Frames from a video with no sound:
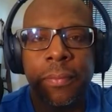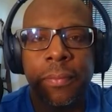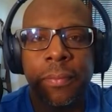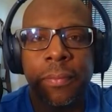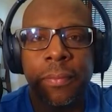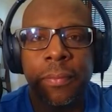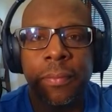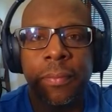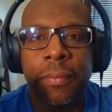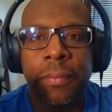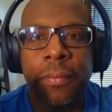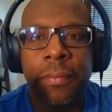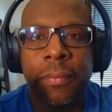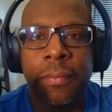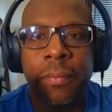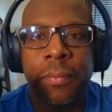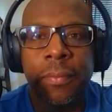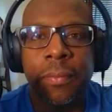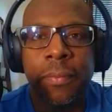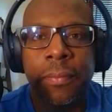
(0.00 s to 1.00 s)

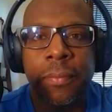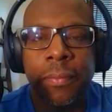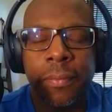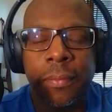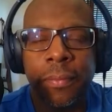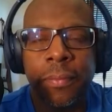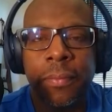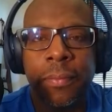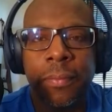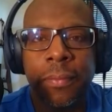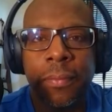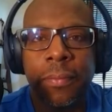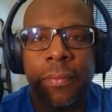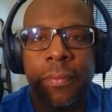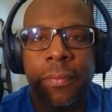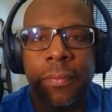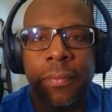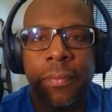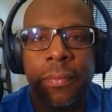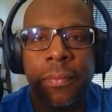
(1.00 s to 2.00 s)

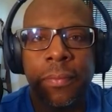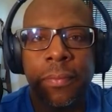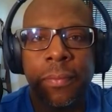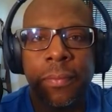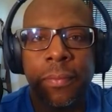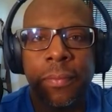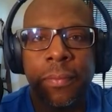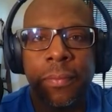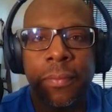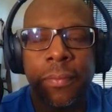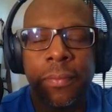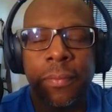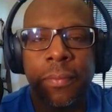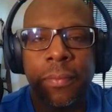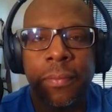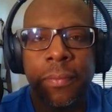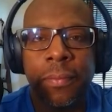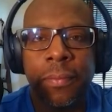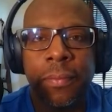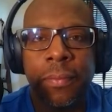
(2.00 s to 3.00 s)

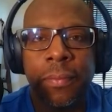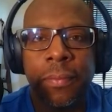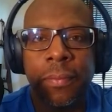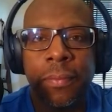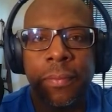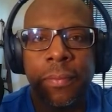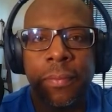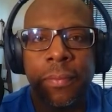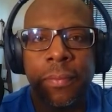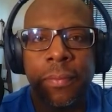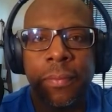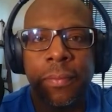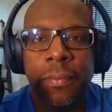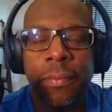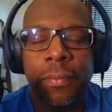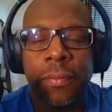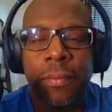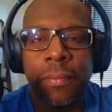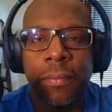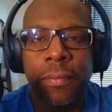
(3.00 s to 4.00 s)

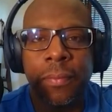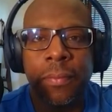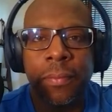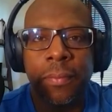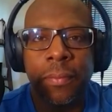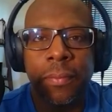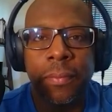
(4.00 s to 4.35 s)
(not speaking)